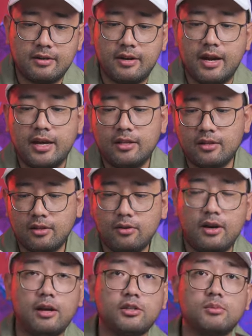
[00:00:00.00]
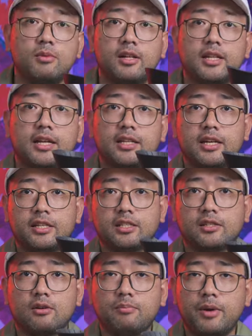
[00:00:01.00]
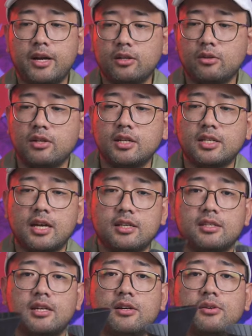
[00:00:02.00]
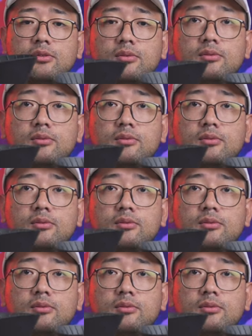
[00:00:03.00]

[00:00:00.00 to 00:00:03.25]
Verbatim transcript: right? Look how small that is compared to the size 02.